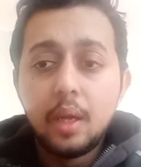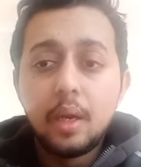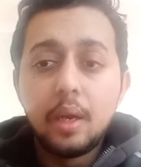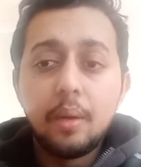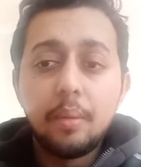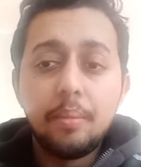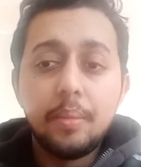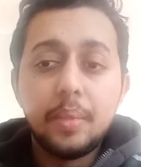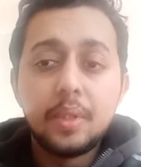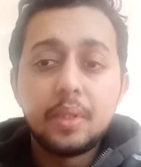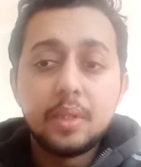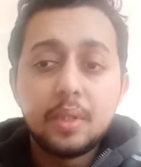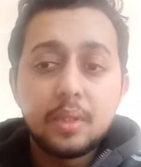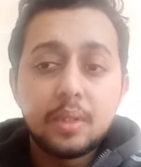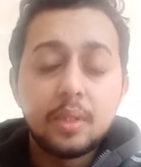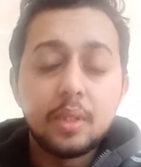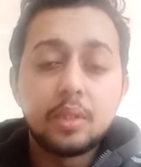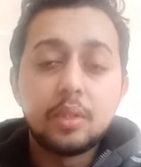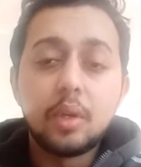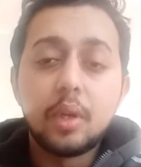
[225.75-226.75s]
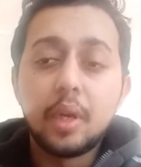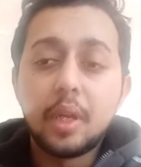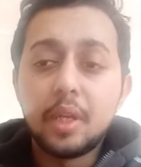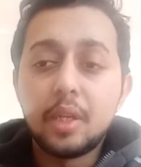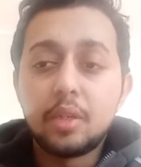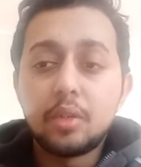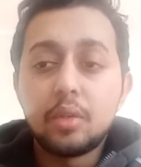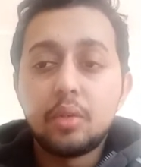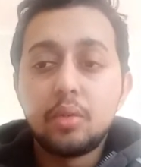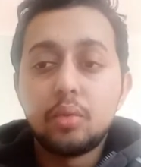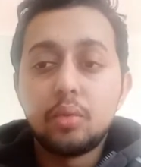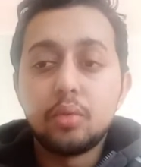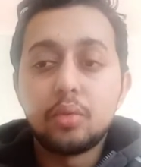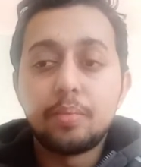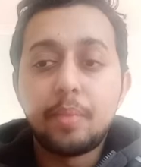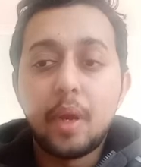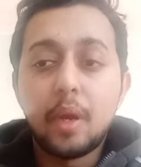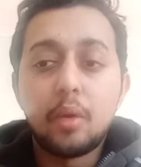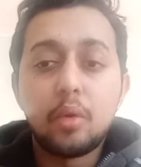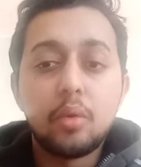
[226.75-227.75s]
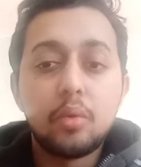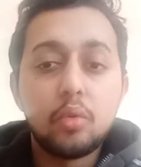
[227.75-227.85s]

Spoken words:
A business doesn't need to spend